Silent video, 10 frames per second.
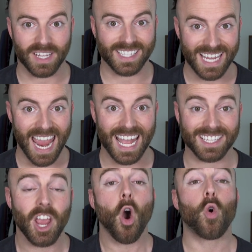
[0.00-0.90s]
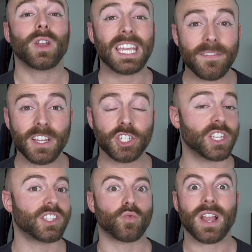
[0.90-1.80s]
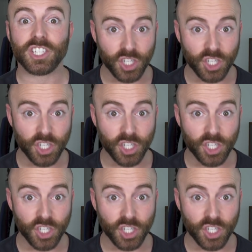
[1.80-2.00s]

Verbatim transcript: fingerprint scans, or even just the right